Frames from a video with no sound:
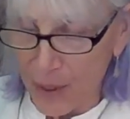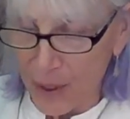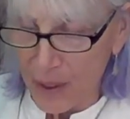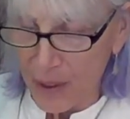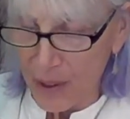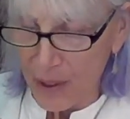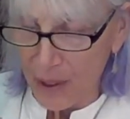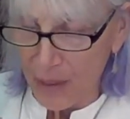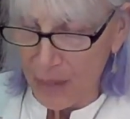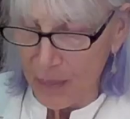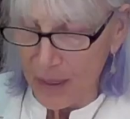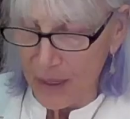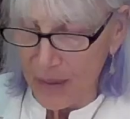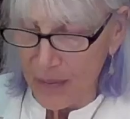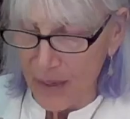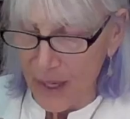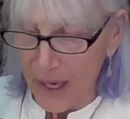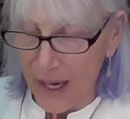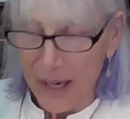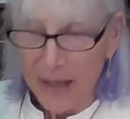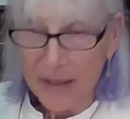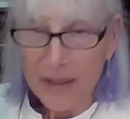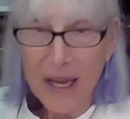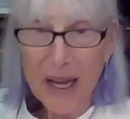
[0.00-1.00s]
a little bit of
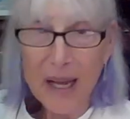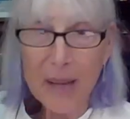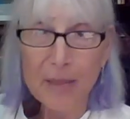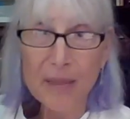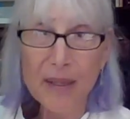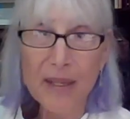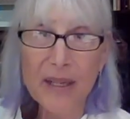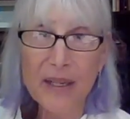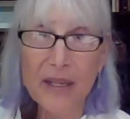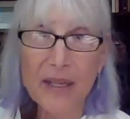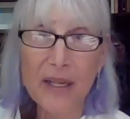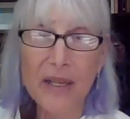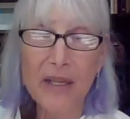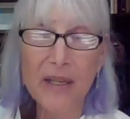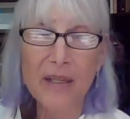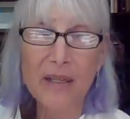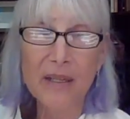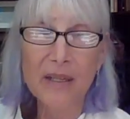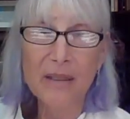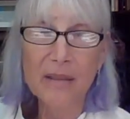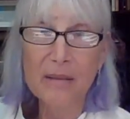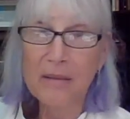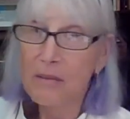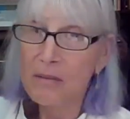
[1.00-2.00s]
iron I am eating.
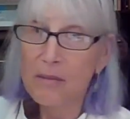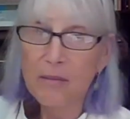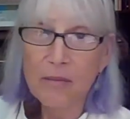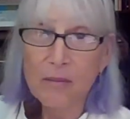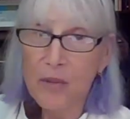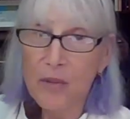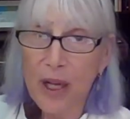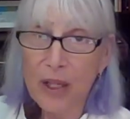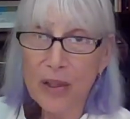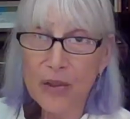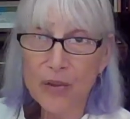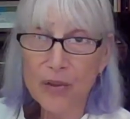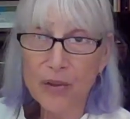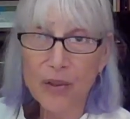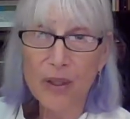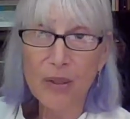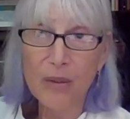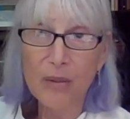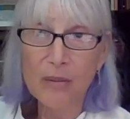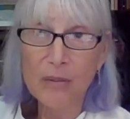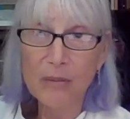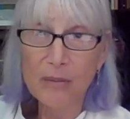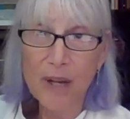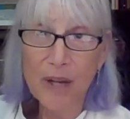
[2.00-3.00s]
Not true.
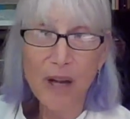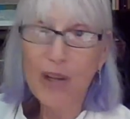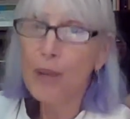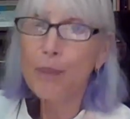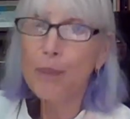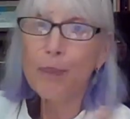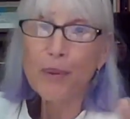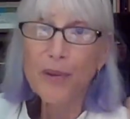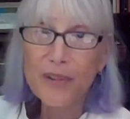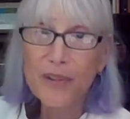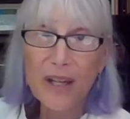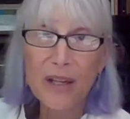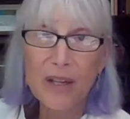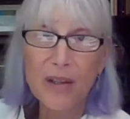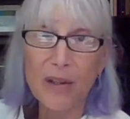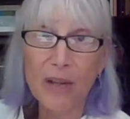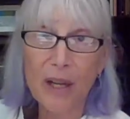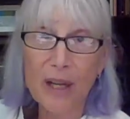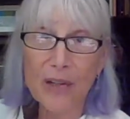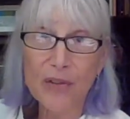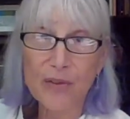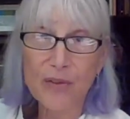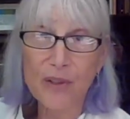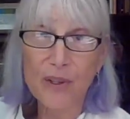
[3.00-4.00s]
100%
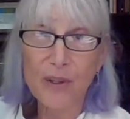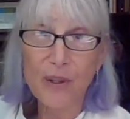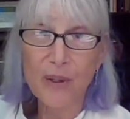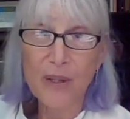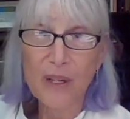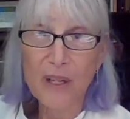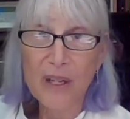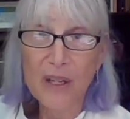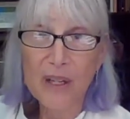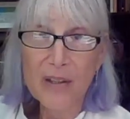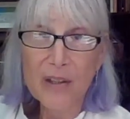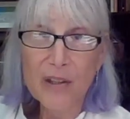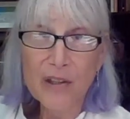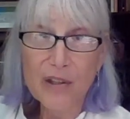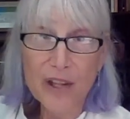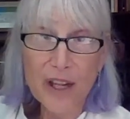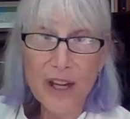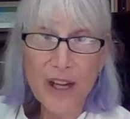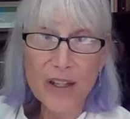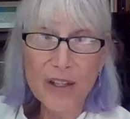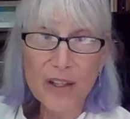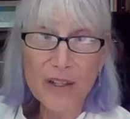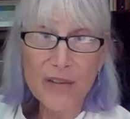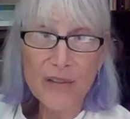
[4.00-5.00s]
not true. The
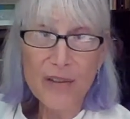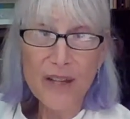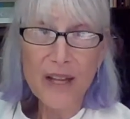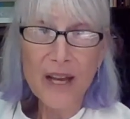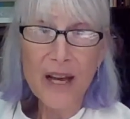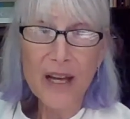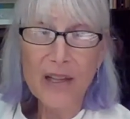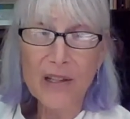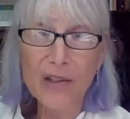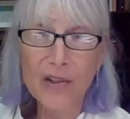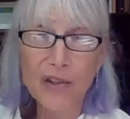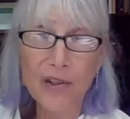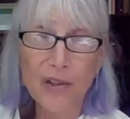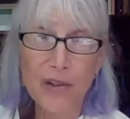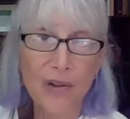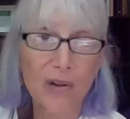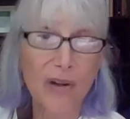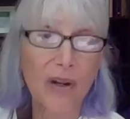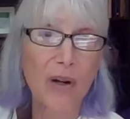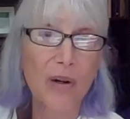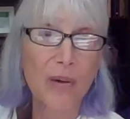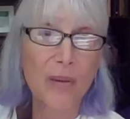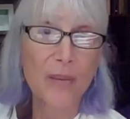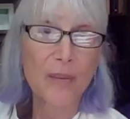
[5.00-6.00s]
chance of that is
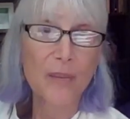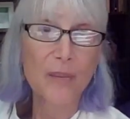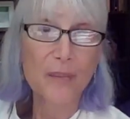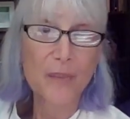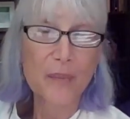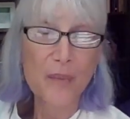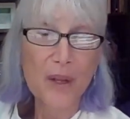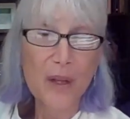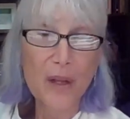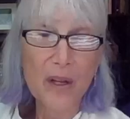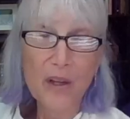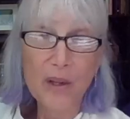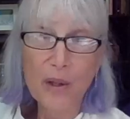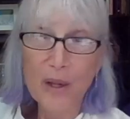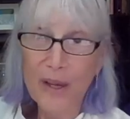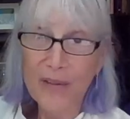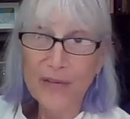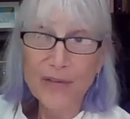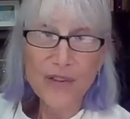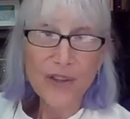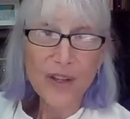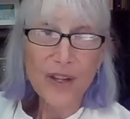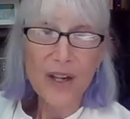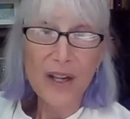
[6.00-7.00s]
0. You
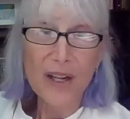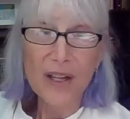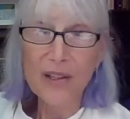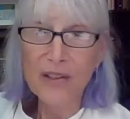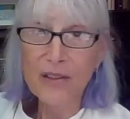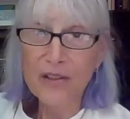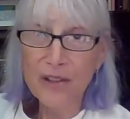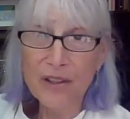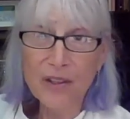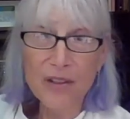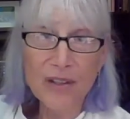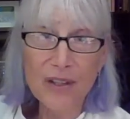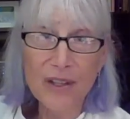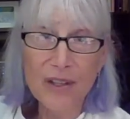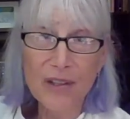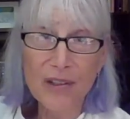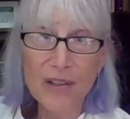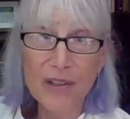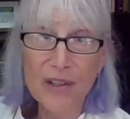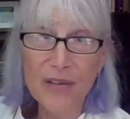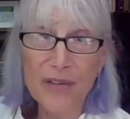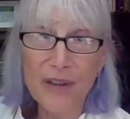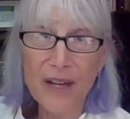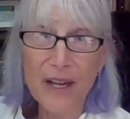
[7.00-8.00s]
have tons and
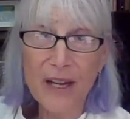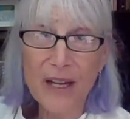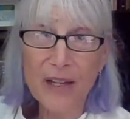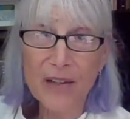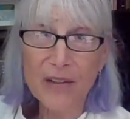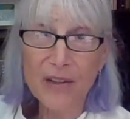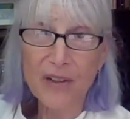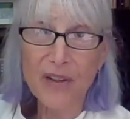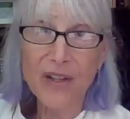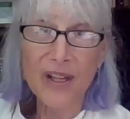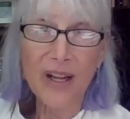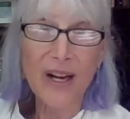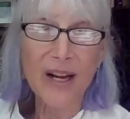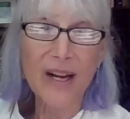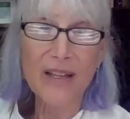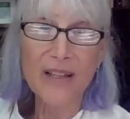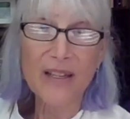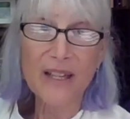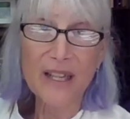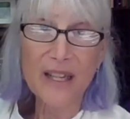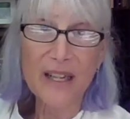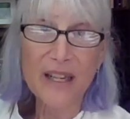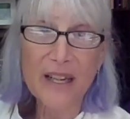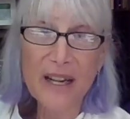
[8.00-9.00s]
tons of acid. The
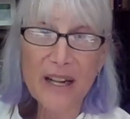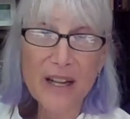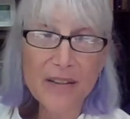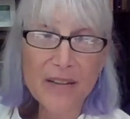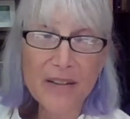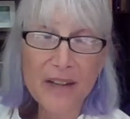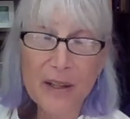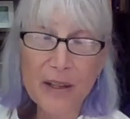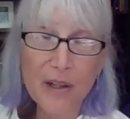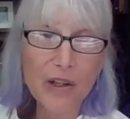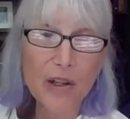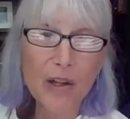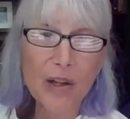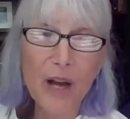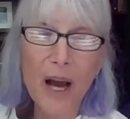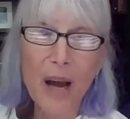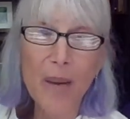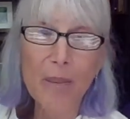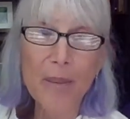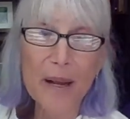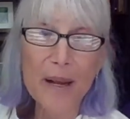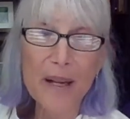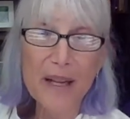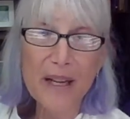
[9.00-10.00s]
idea that you're
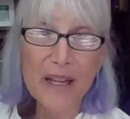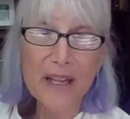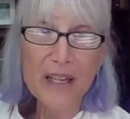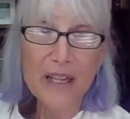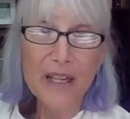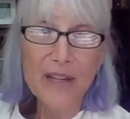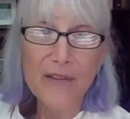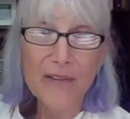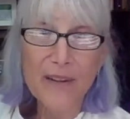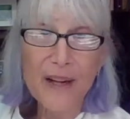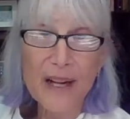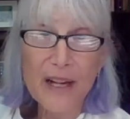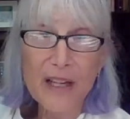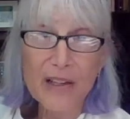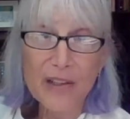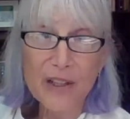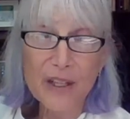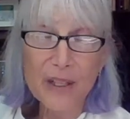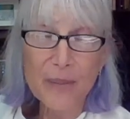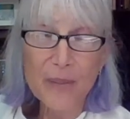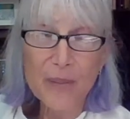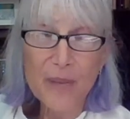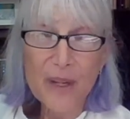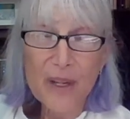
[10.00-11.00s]
not making enough
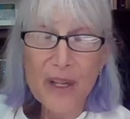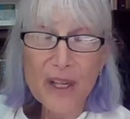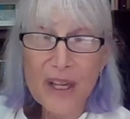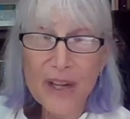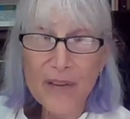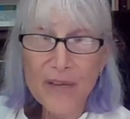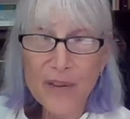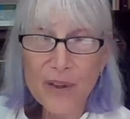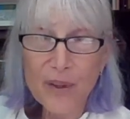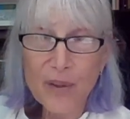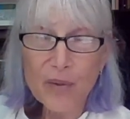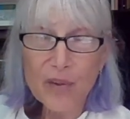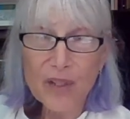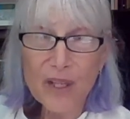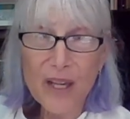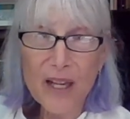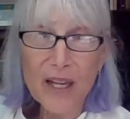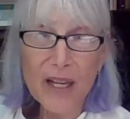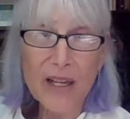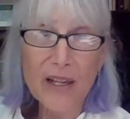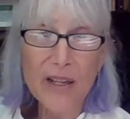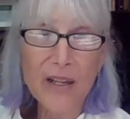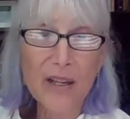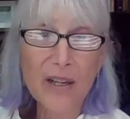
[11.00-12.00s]
acid. If you
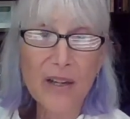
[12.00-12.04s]
take